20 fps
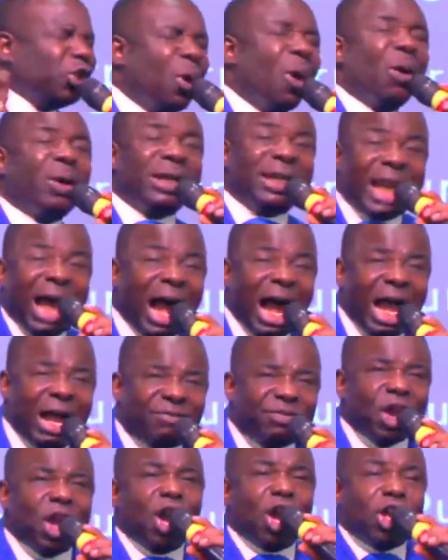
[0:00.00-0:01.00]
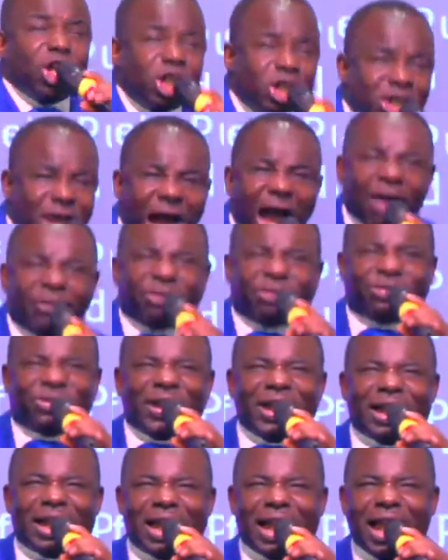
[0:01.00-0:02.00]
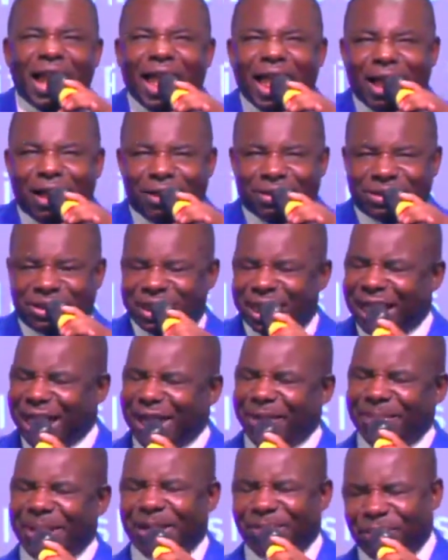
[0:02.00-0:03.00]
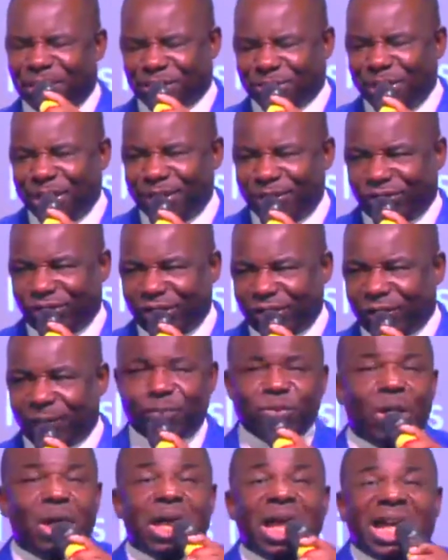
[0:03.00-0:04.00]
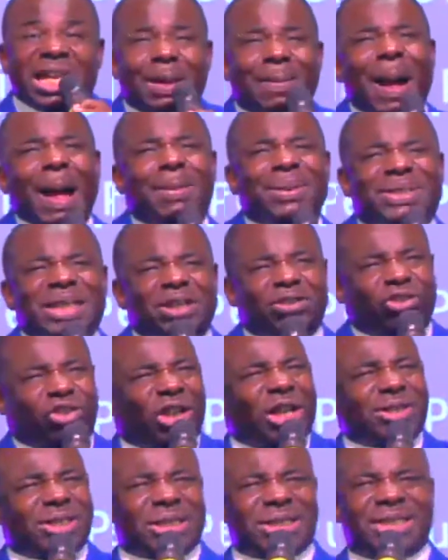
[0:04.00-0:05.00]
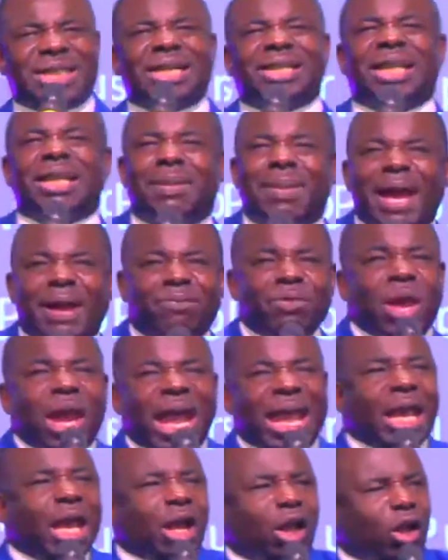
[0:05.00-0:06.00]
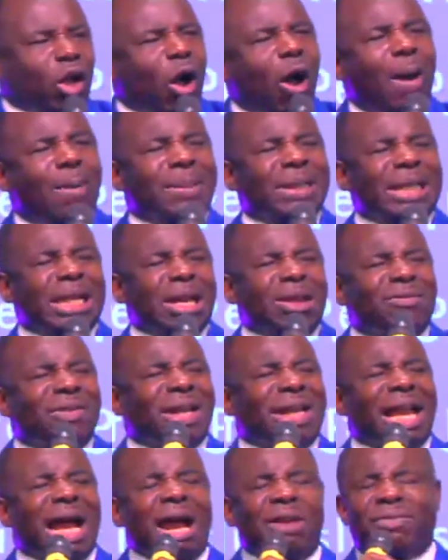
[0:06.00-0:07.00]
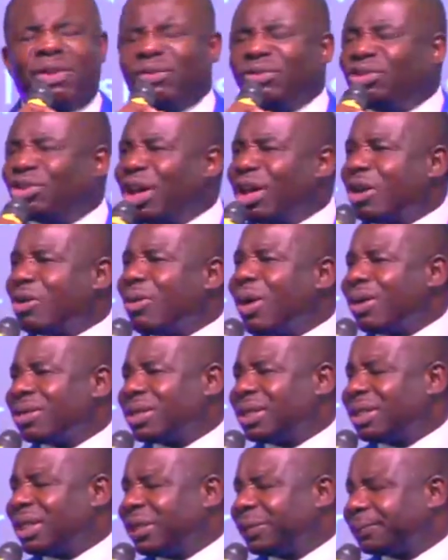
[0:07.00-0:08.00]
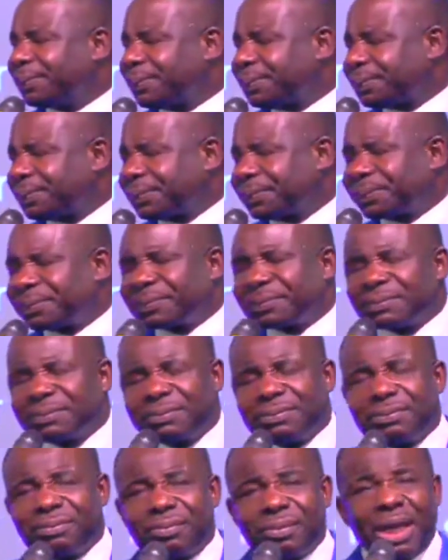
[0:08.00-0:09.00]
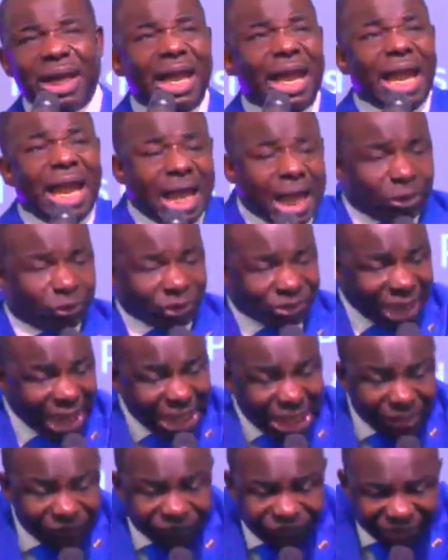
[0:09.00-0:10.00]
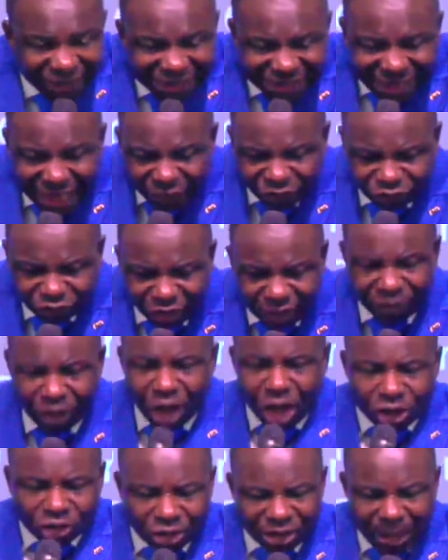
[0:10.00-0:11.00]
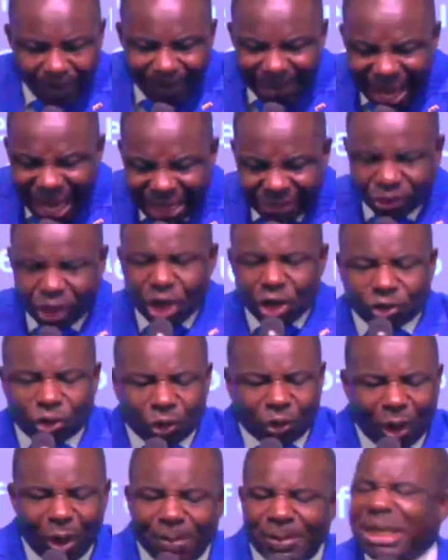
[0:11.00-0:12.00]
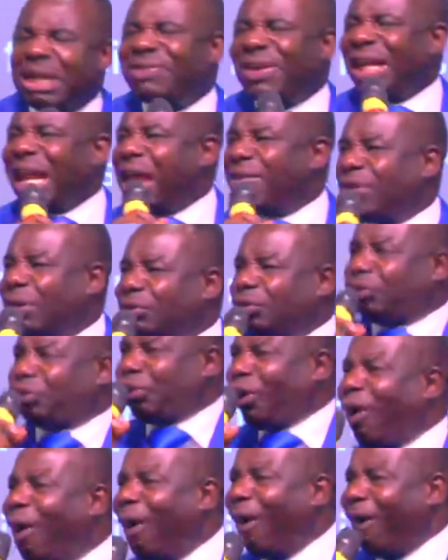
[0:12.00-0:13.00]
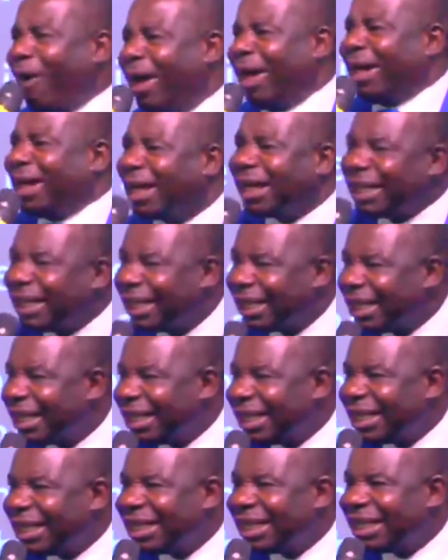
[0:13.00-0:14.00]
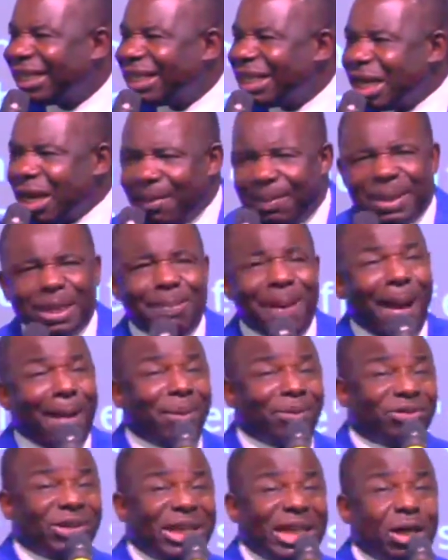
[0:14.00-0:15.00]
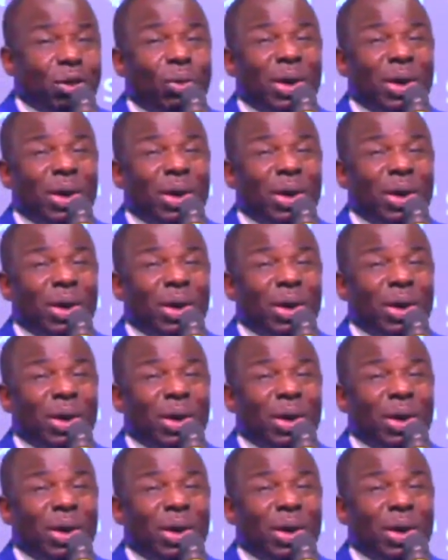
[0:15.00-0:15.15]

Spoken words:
your life. Nothing else. Say amen this morning, church. The Bible said, Jesus said to the man, hey, come live a life of generosity. It was an invitation to the man to come live a life of joy. But the Bible says he